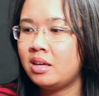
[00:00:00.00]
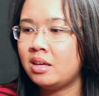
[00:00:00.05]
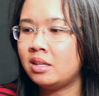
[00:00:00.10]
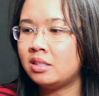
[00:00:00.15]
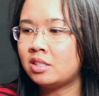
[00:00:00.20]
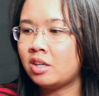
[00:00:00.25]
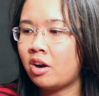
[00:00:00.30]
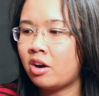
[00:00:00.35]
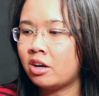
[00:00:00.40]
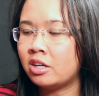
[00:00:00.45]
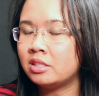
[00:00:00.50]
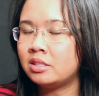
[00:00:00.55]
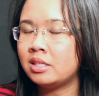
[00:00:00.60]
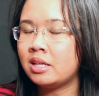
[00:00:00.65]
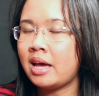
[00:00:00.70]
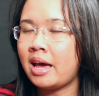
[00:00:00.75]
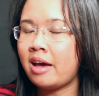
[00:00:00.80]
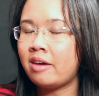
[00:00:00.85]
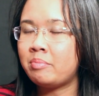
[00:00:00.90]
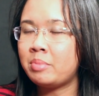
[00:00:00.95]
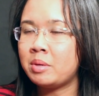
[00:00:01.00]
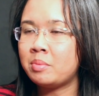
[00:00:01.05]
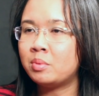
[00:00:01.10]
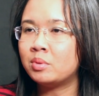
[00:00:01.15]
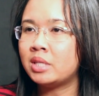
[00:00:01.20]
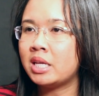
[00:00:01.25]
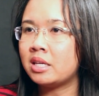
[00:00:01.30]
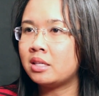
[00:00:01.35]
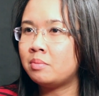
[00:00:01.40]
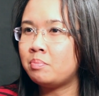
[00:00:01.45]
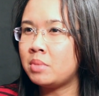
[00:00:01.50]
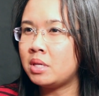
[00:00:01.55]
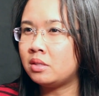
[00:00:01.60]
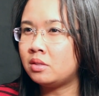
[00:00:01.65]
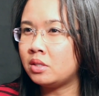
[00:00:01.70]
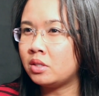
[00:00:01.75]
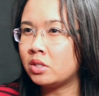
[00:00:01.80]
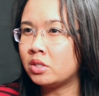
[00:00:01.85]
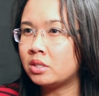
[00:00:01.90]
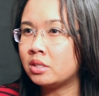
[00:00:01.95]
it's hard to have people take me
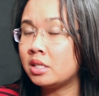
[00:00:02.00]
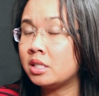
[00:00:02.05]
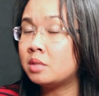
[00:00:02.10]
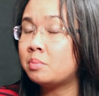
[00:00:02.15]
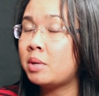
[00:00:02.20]
seriously,